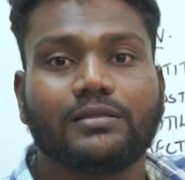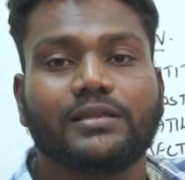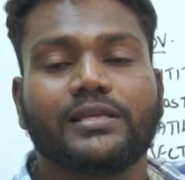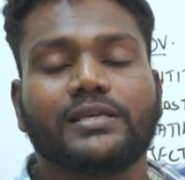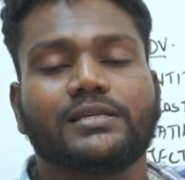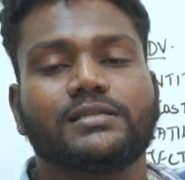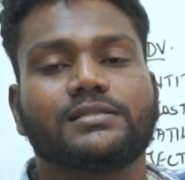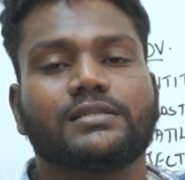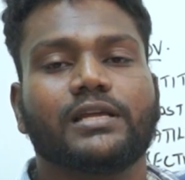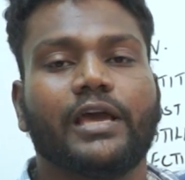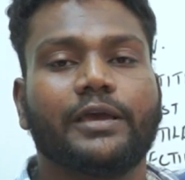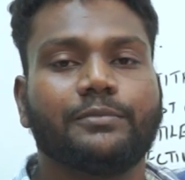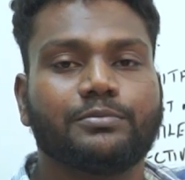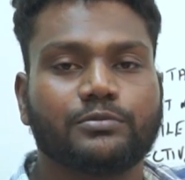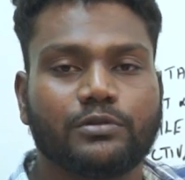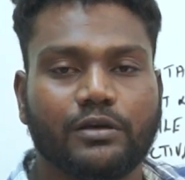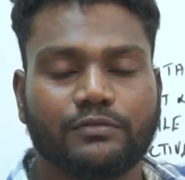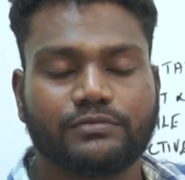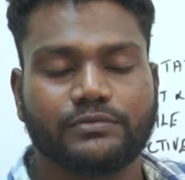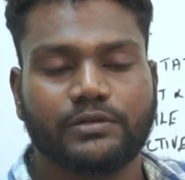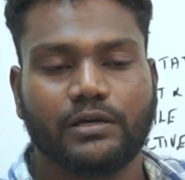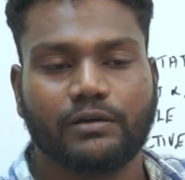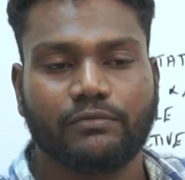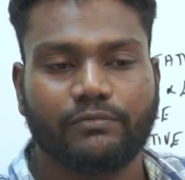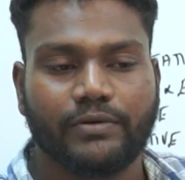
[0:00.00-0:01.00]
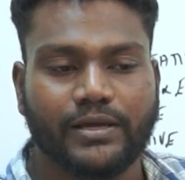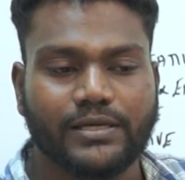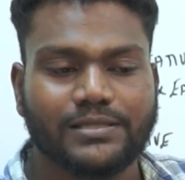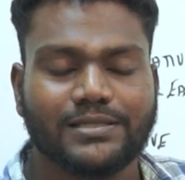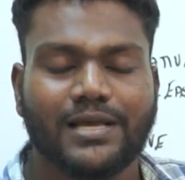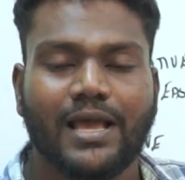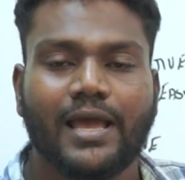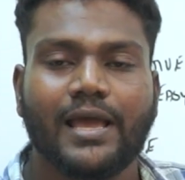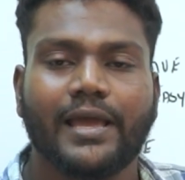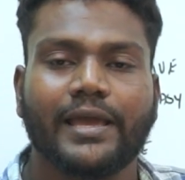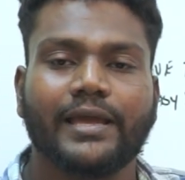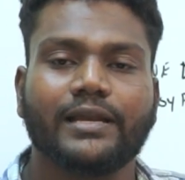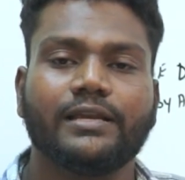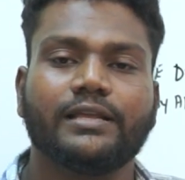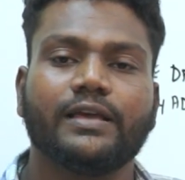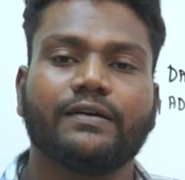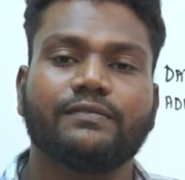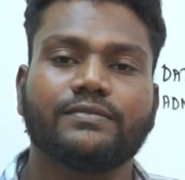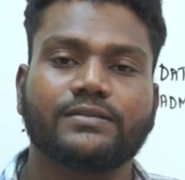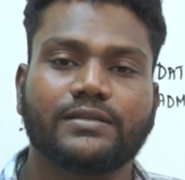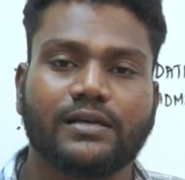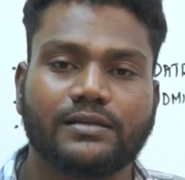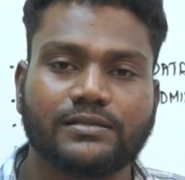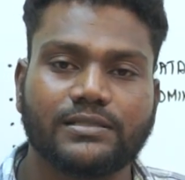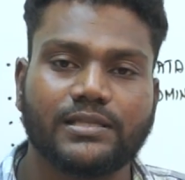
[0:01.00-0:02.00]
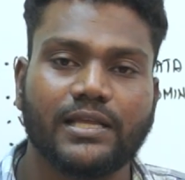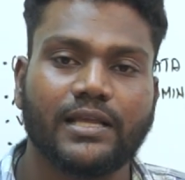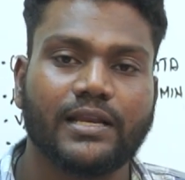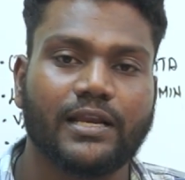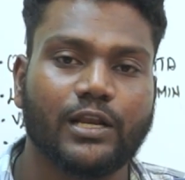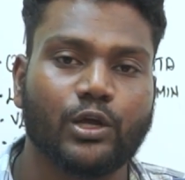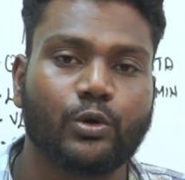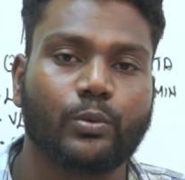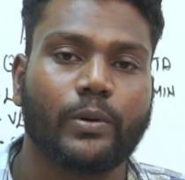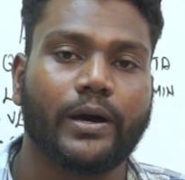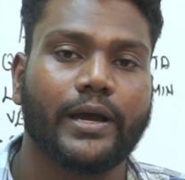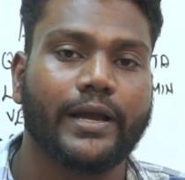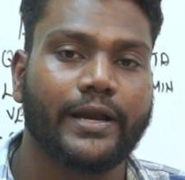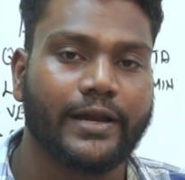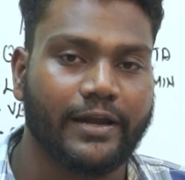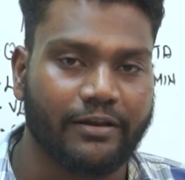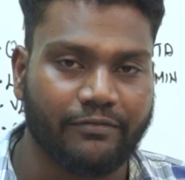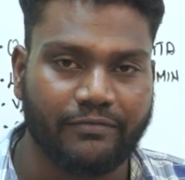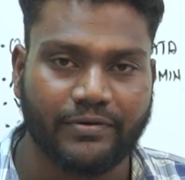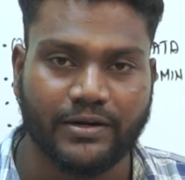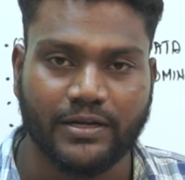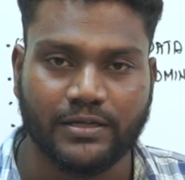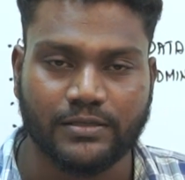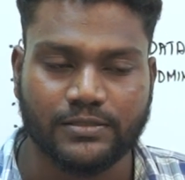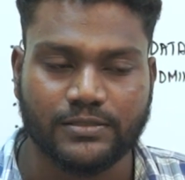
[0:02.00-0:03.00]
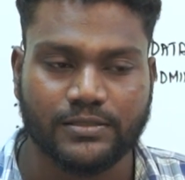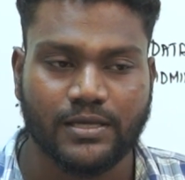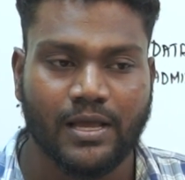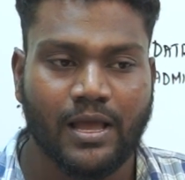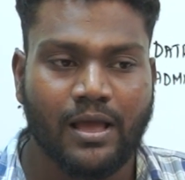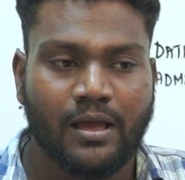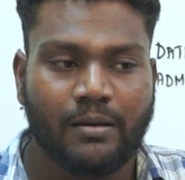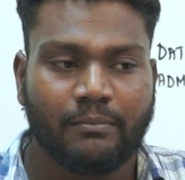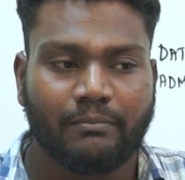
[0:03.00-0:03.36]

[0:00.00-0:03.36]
these types of surveys. It gives us the required evidence.